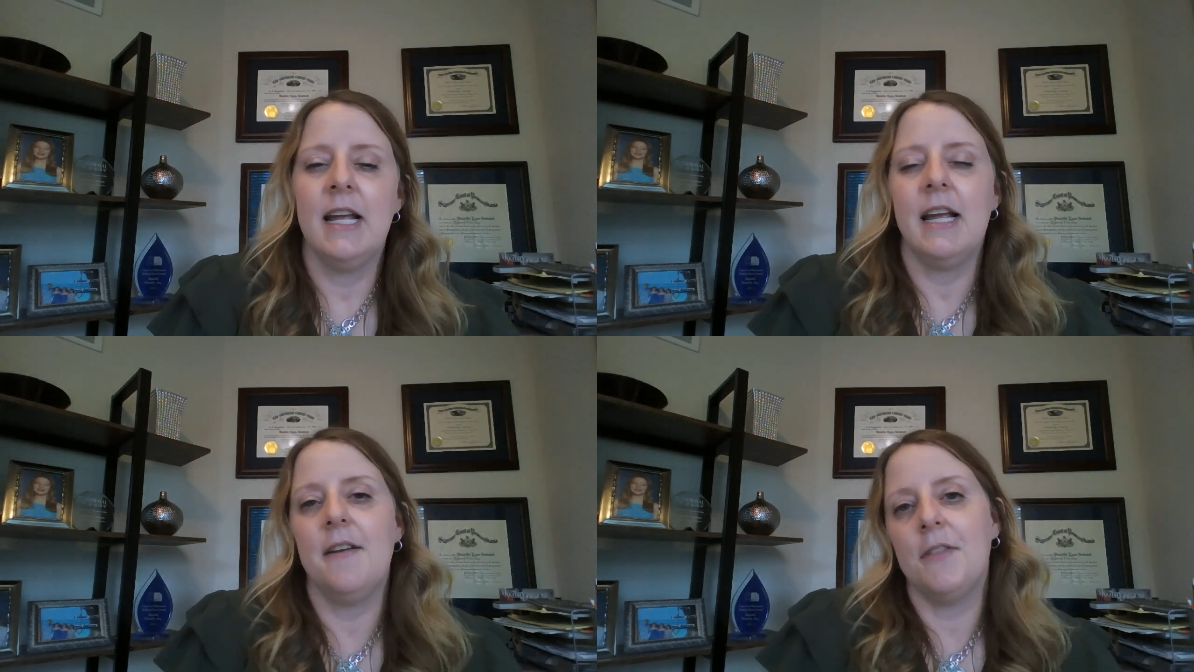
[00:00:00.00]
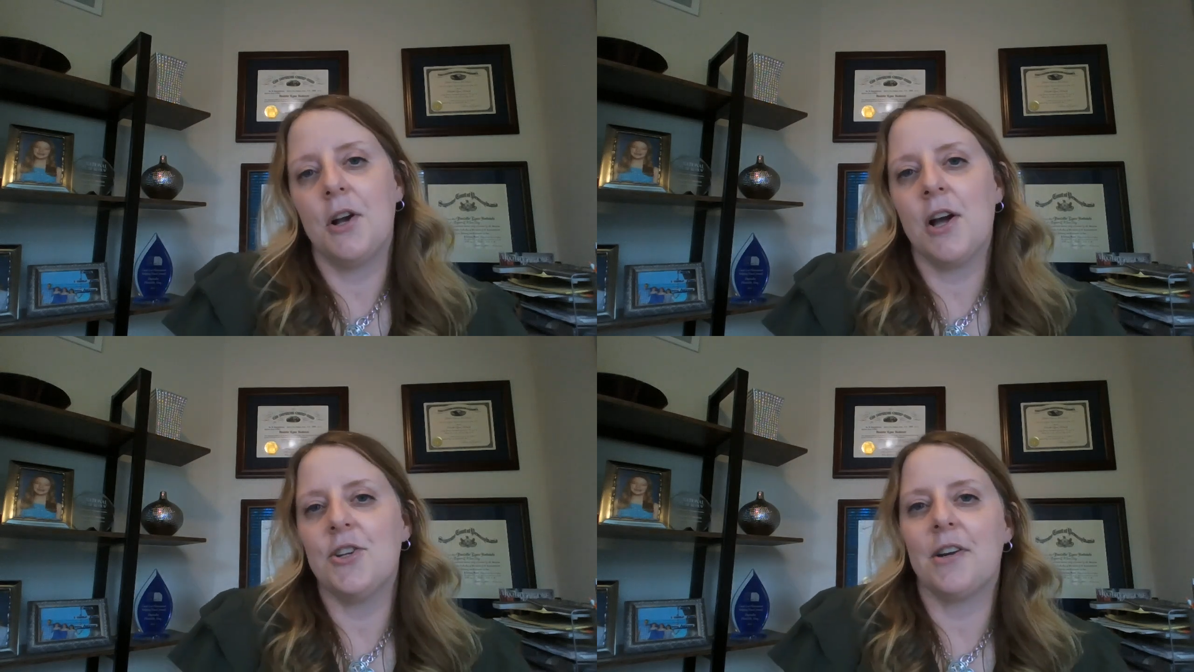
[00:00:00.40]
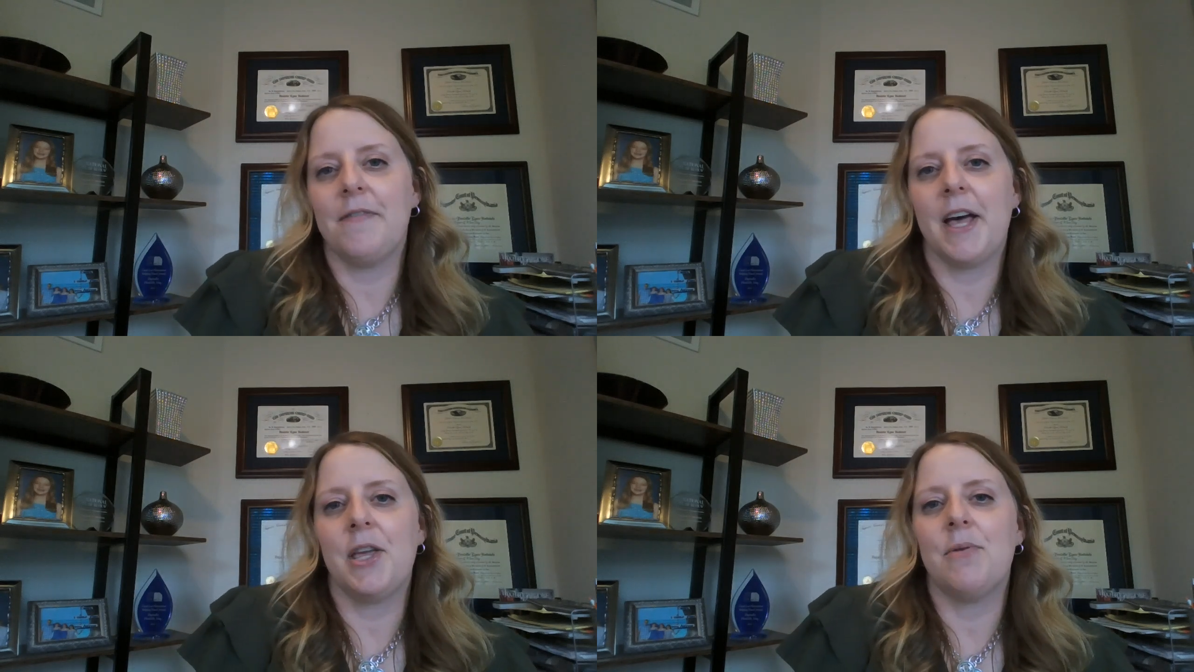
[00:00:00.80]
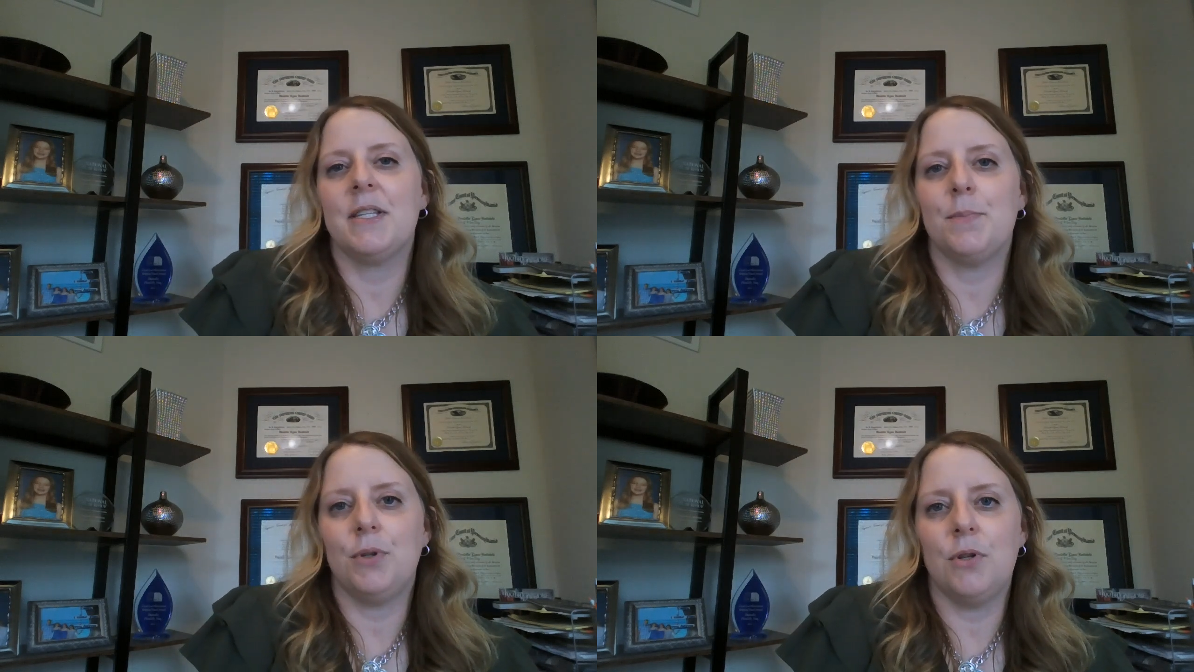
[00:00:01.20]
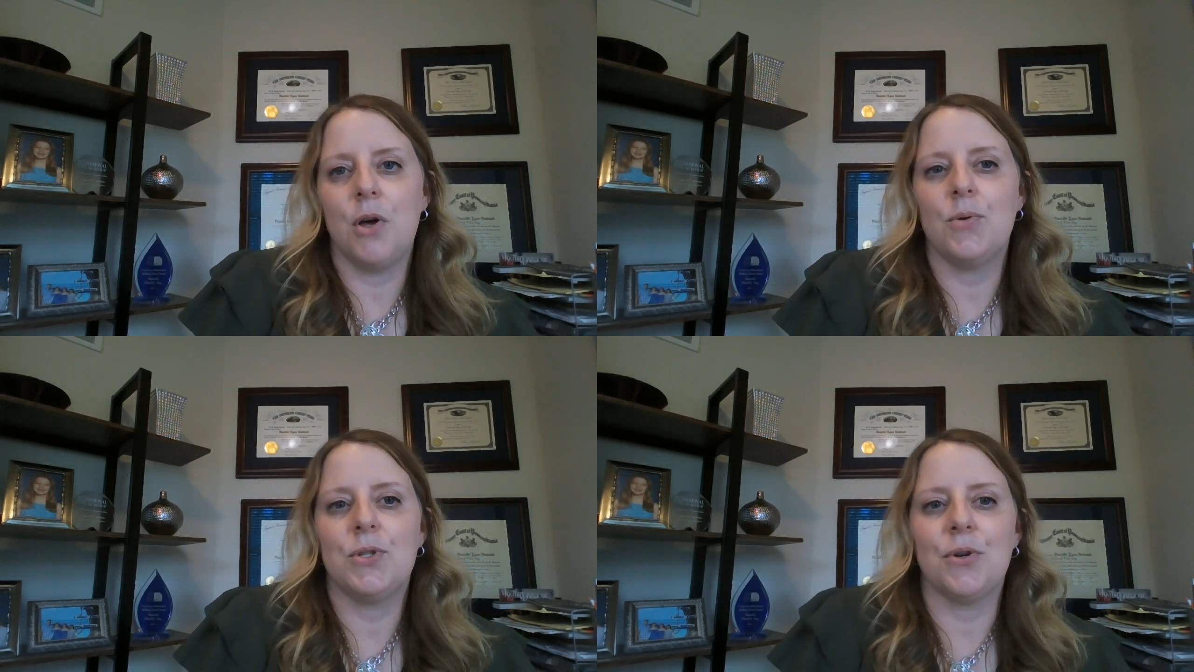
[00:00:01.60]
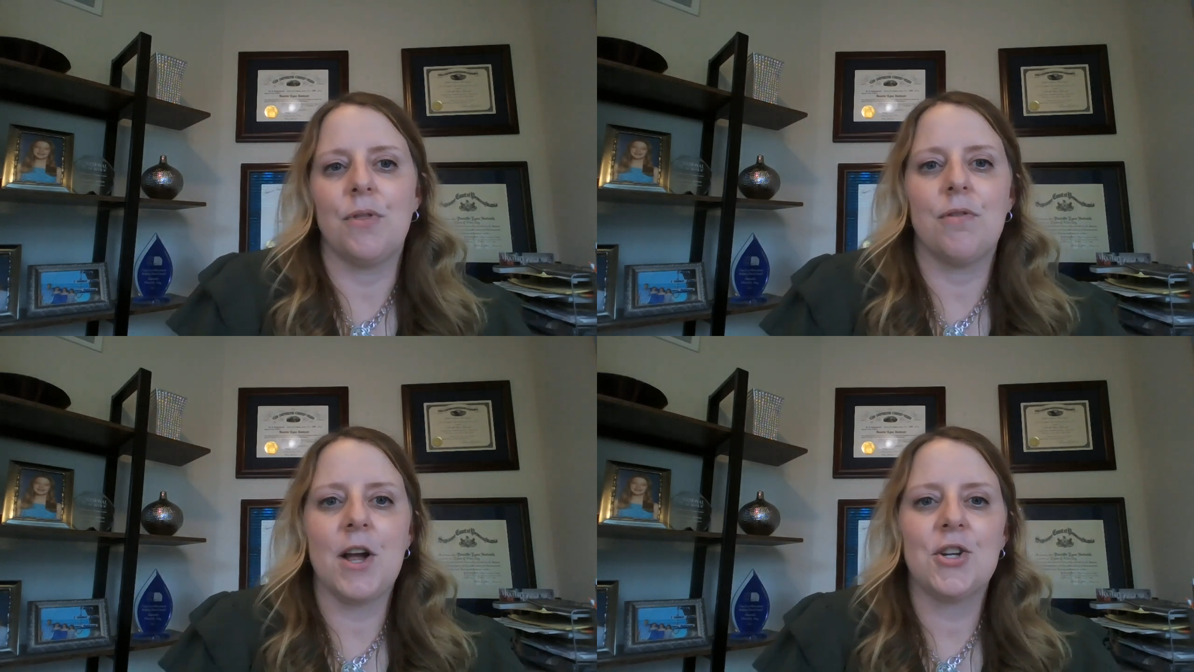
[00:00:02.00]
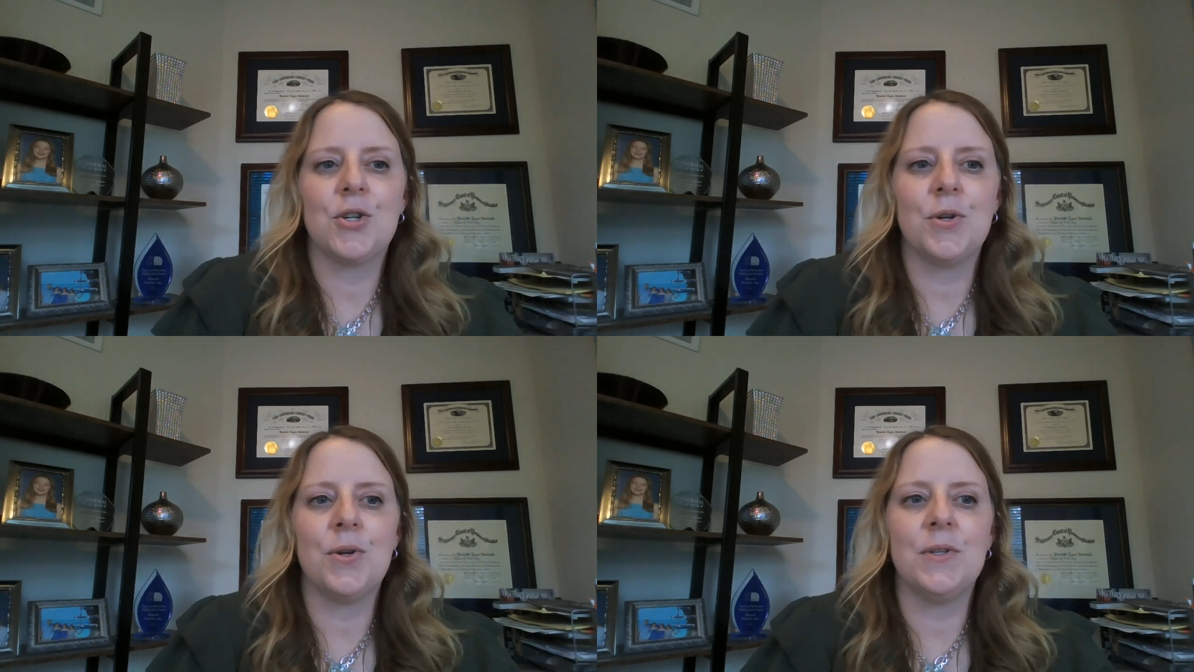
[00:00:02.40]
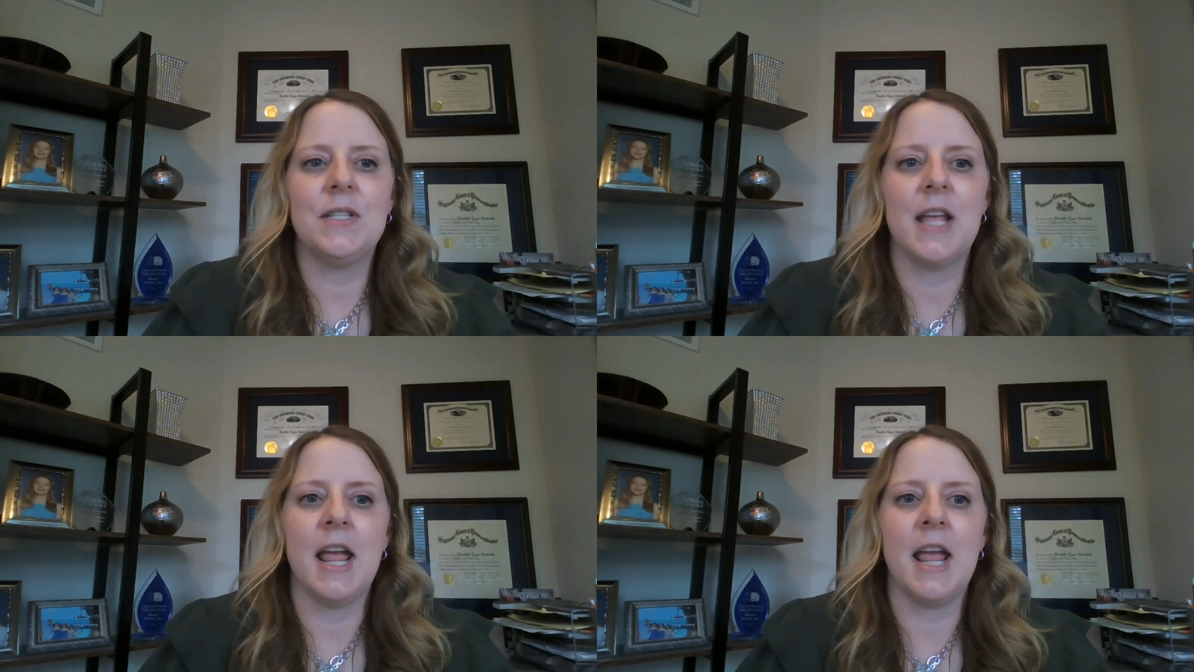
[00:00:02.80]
if the contract value is below certain thresholds